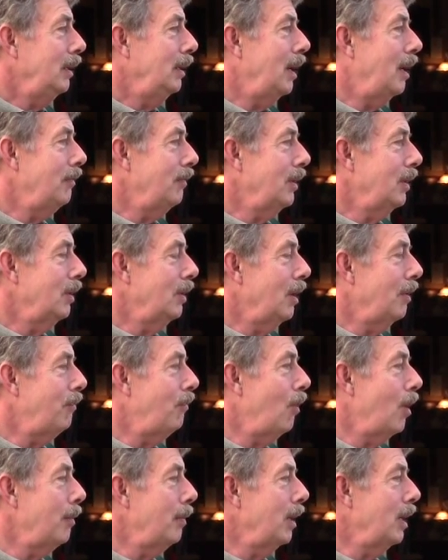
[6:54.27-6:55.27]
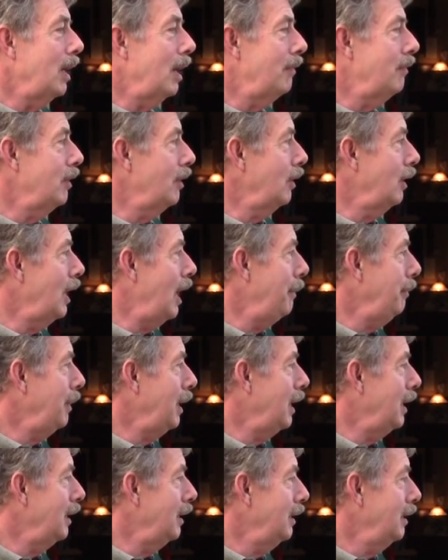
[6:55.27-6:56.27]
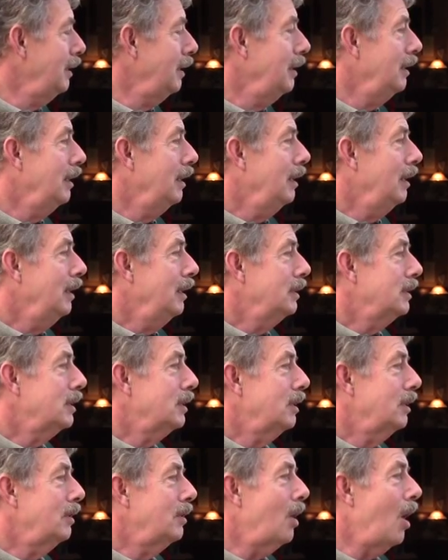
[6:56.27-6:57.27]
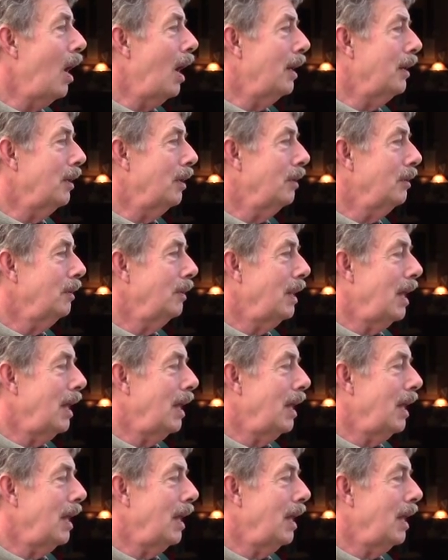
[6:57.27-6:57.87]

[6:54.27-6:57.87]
a former Governor Lumpkin's daughter.